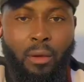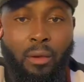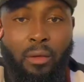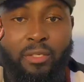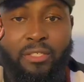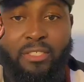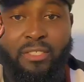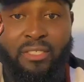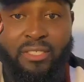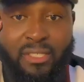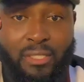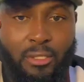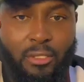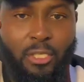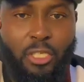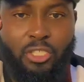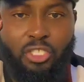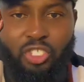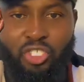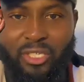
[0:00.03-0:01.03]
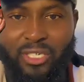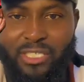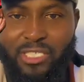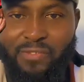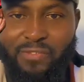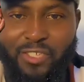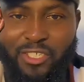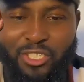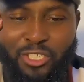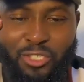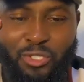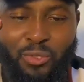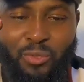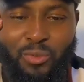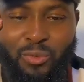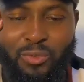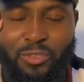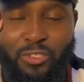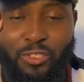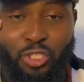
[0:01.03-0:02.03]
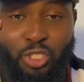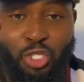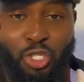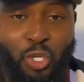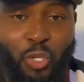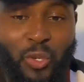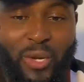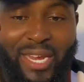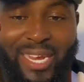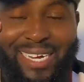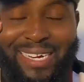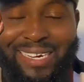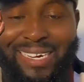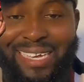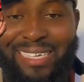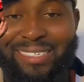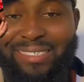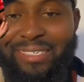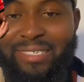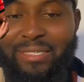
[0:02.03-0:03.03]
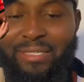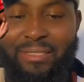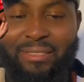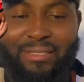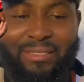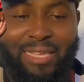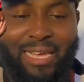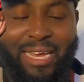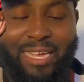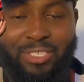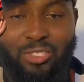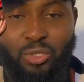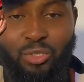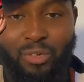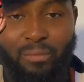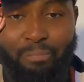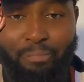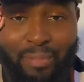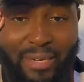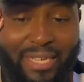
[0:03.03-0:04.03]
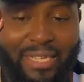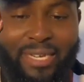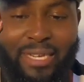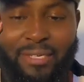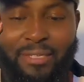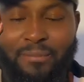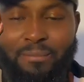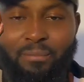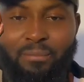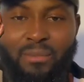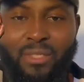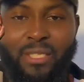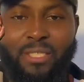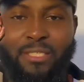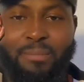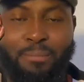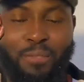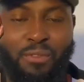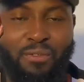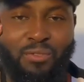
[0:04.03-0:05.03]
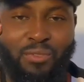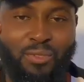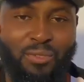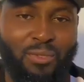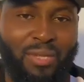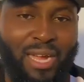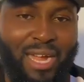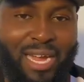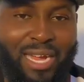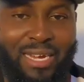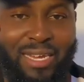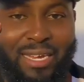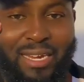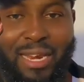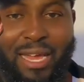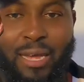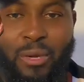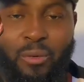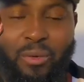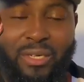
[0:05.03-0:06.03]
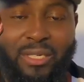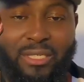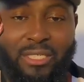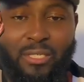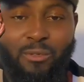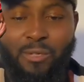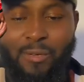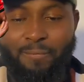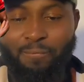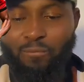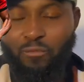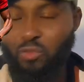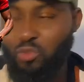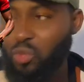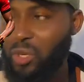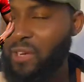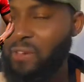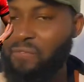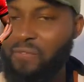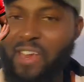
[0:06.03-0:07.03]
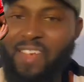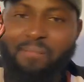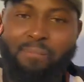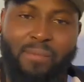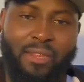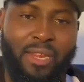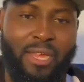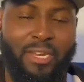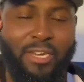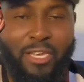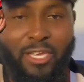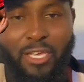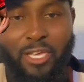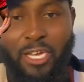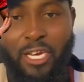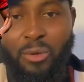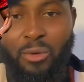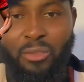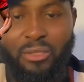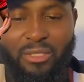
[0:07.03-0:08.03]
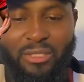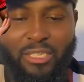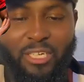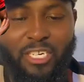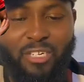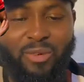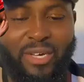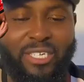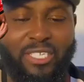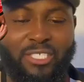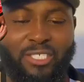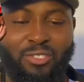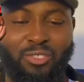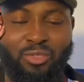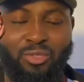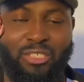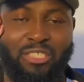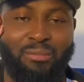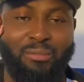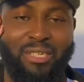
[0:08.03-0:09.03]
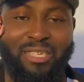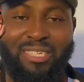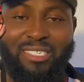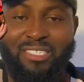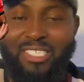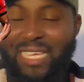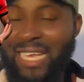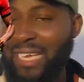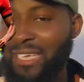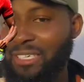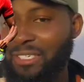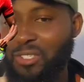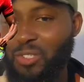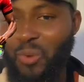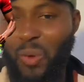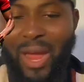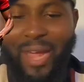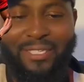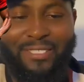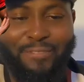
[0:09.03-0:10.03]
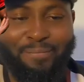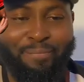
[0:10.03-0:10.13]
Still on transfer news, Theo Hernandez has completed his move to Al Hilal with a deal of 25 million euros, the new addition to Simone Inzaghi's squad.